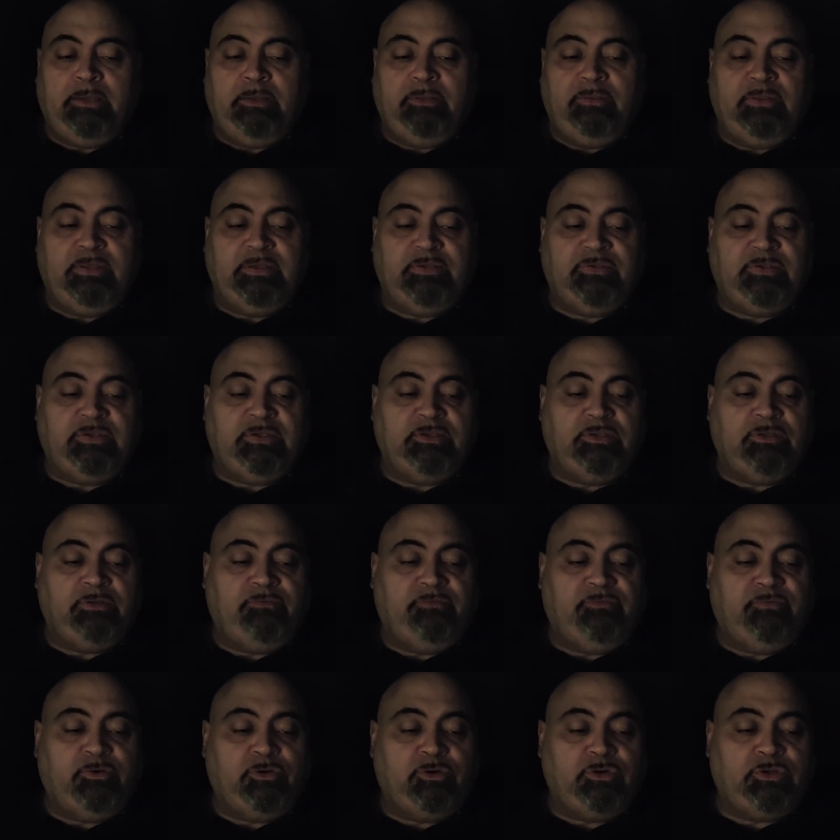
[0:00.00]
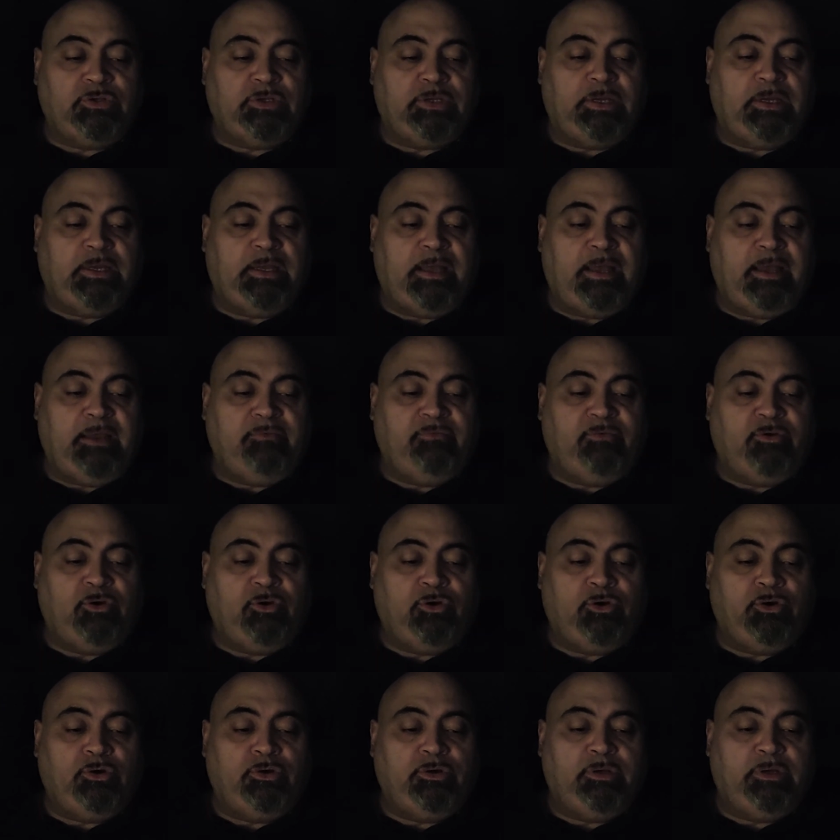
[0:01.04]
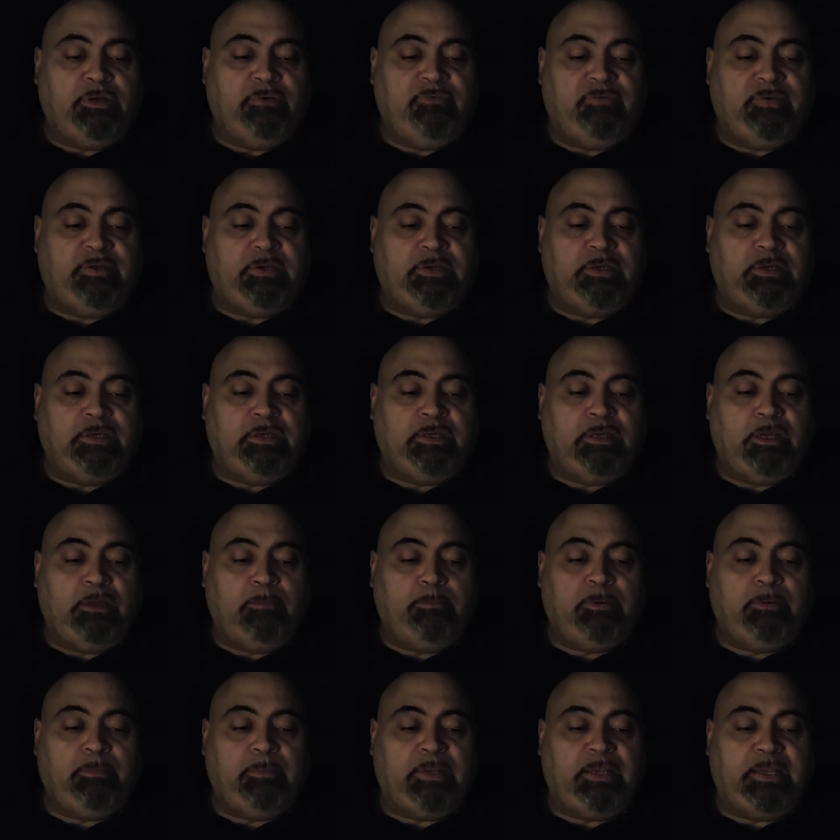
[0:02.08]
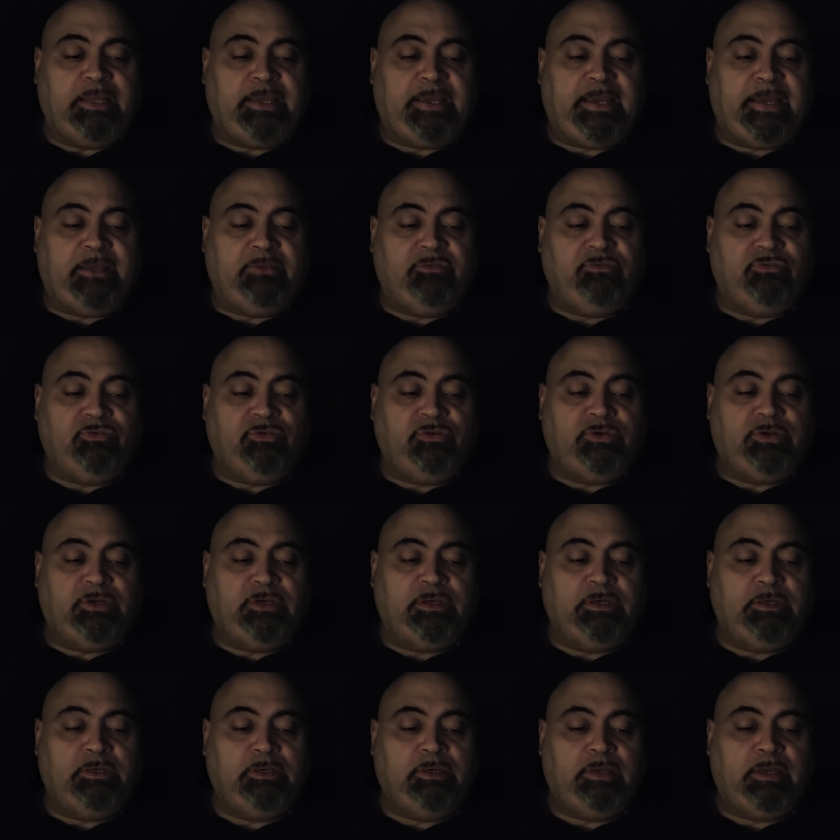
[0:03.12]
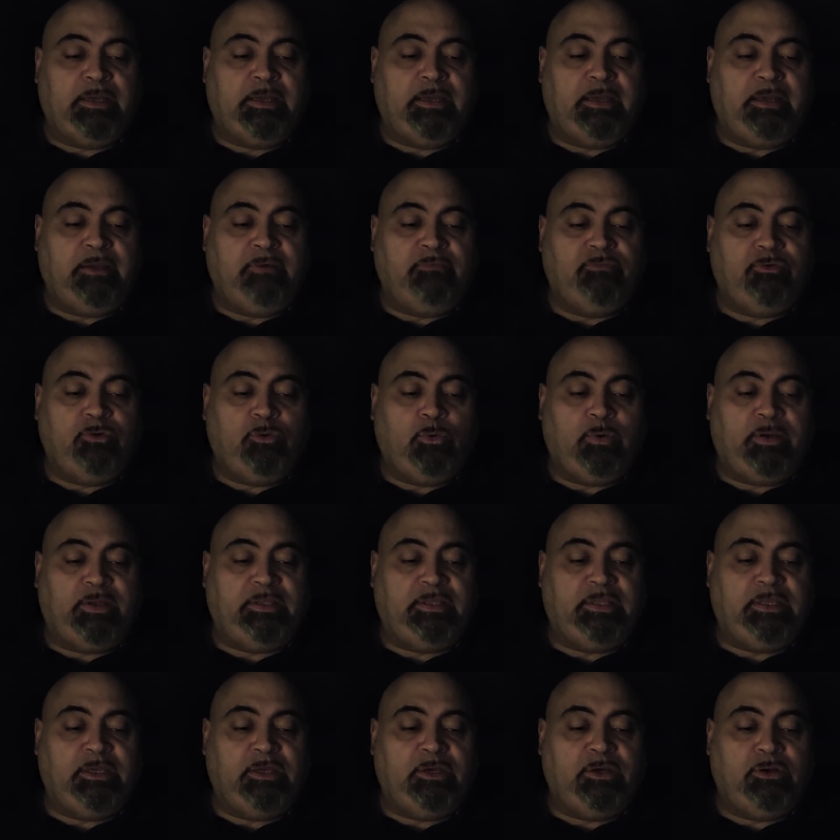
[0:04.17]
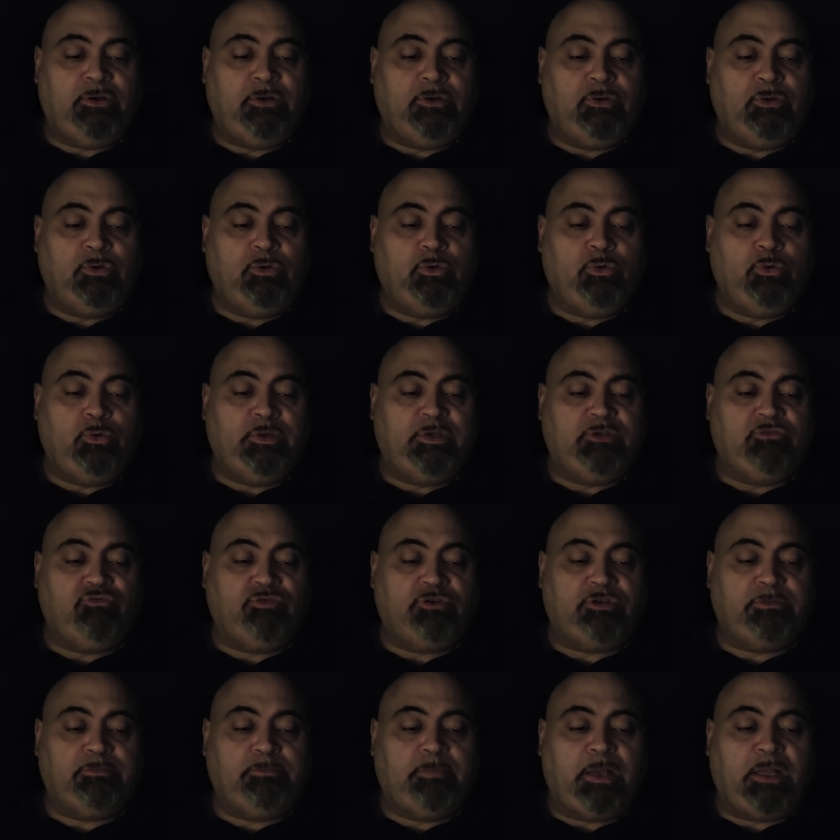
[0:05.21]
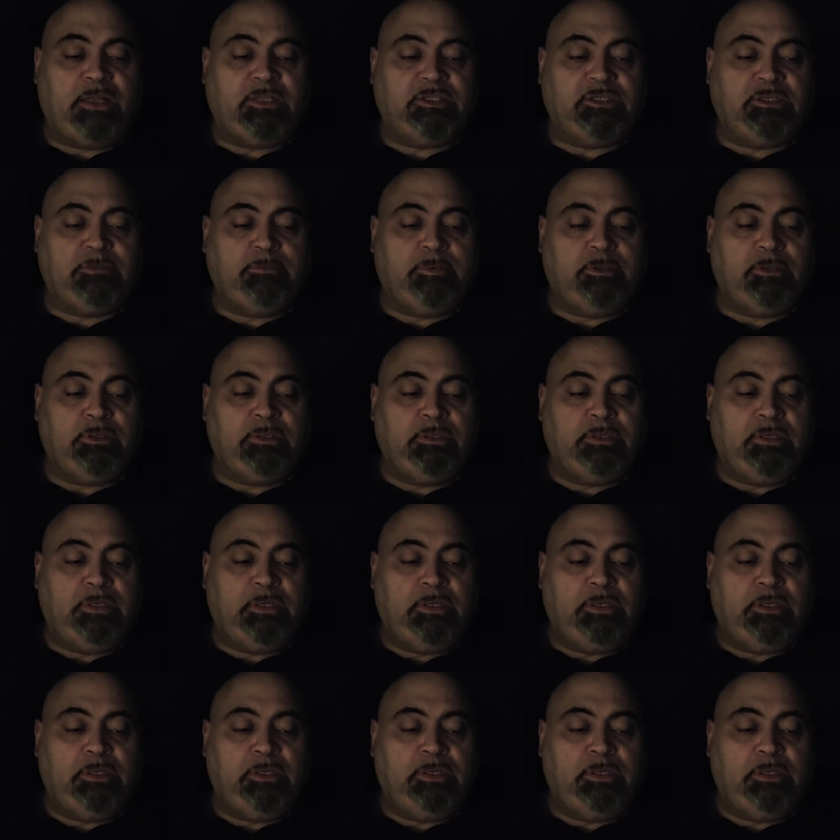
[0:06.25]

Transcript: This is the first I've heard of it, Abimelech answered. I have no idea who is responsible.